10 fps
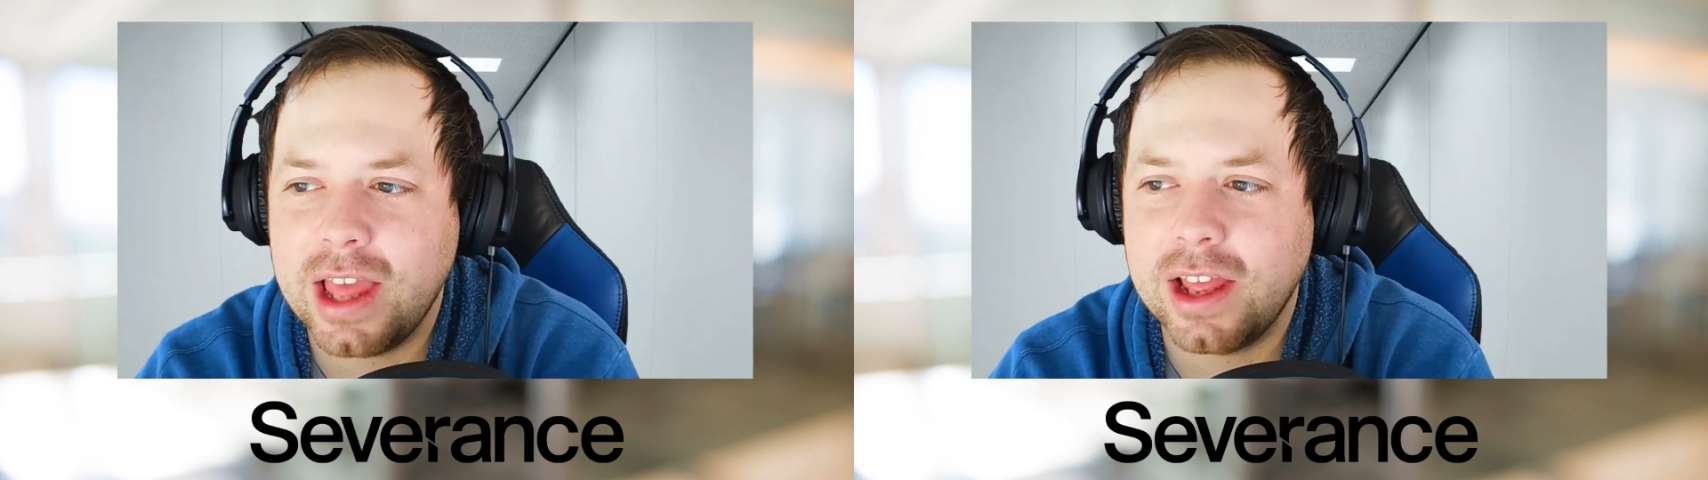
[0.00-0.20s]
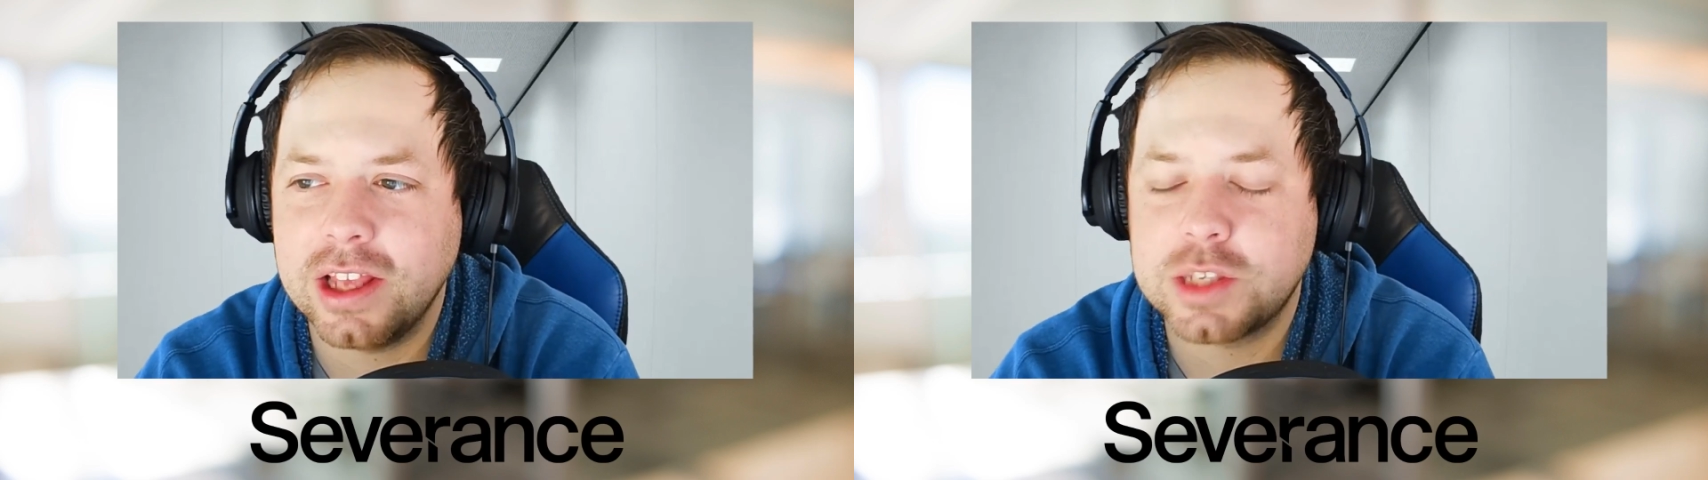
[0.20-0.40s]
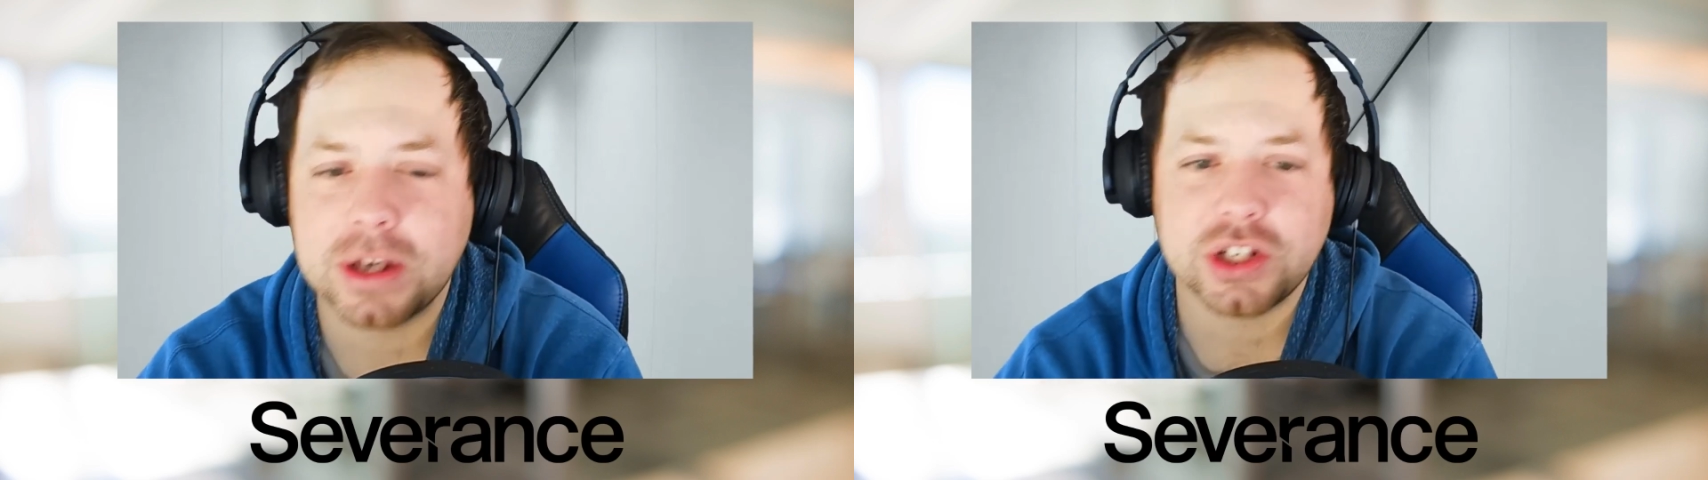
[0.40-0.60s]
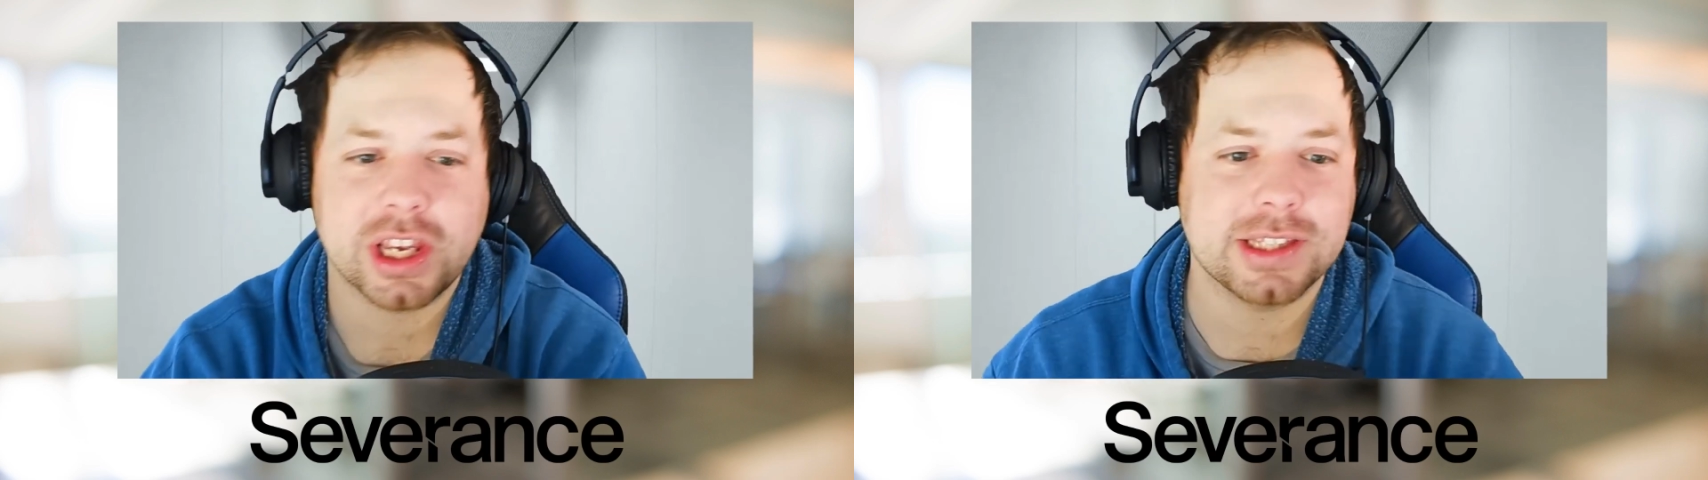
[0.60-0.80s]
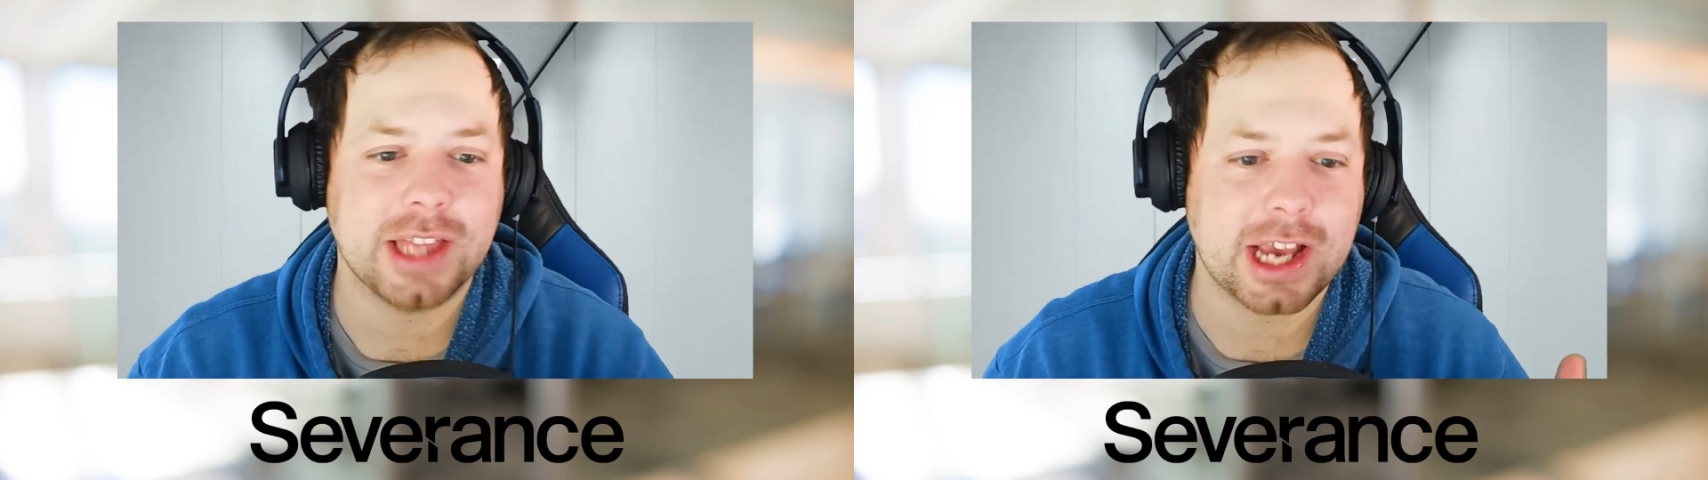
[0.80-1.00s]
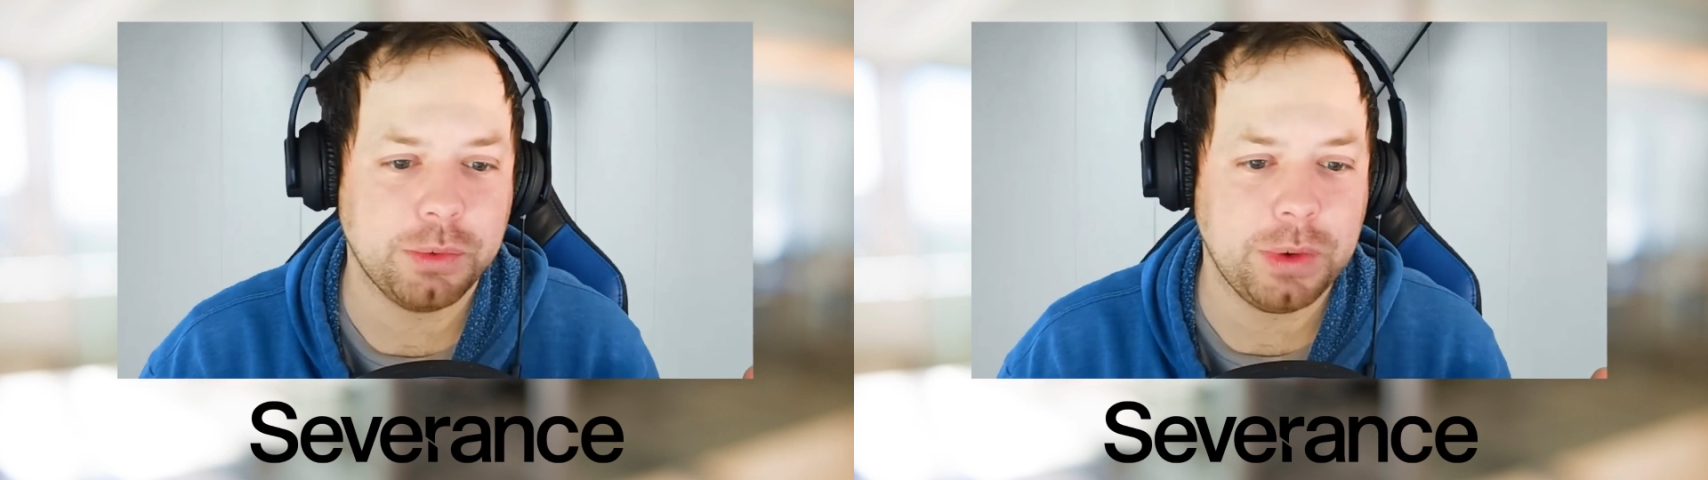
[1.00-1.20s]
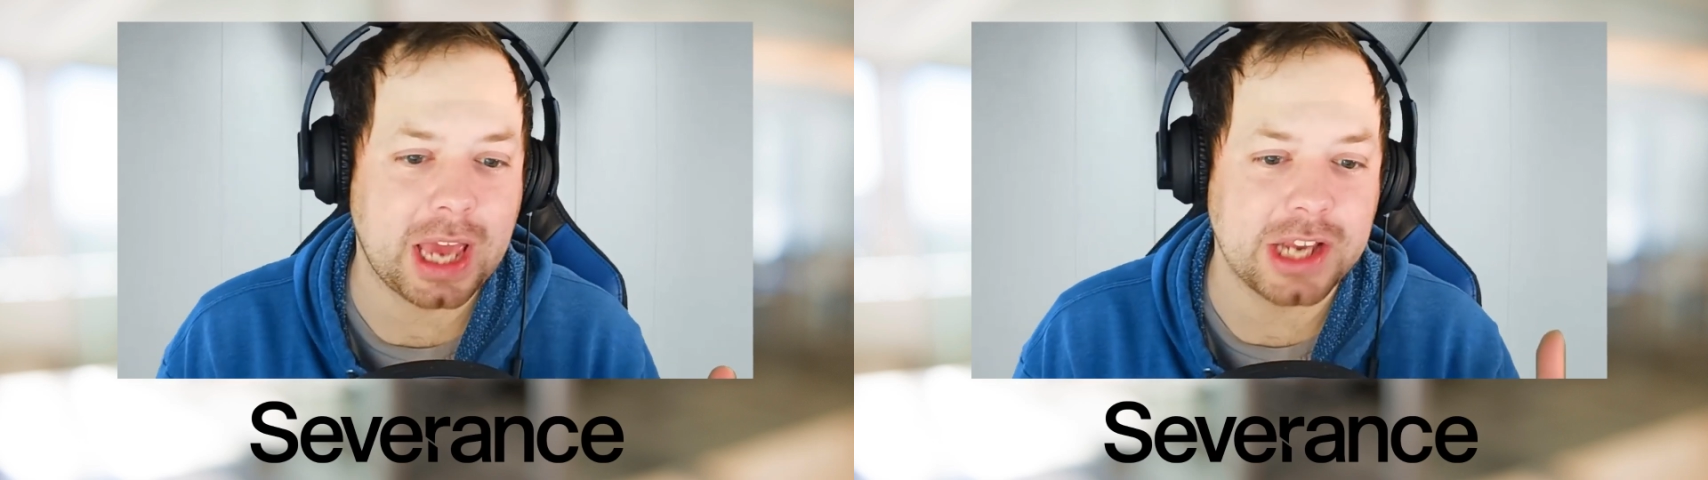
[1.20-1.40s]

Especially because last week I